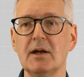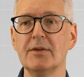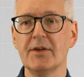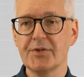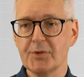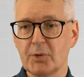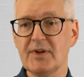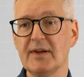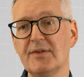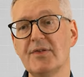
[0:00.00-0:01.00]
The thought
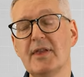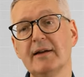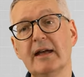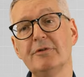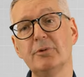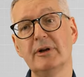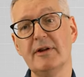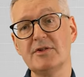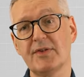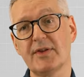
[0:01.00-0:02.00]
is that if we're
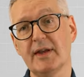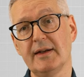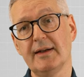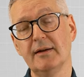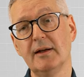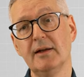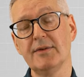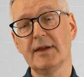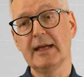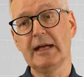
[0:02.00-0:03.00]
interested in
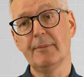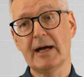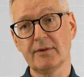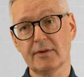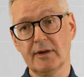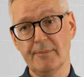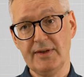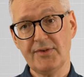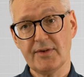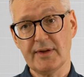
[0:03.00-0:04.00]
thinking about
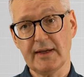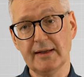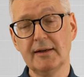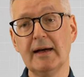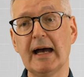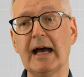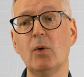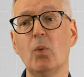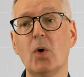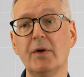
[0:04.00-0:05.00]
obesity, how
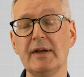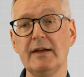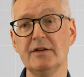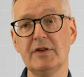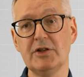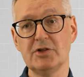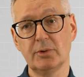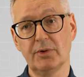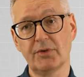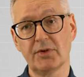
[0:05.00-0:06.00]
one
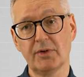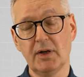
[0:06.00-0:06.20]
individual's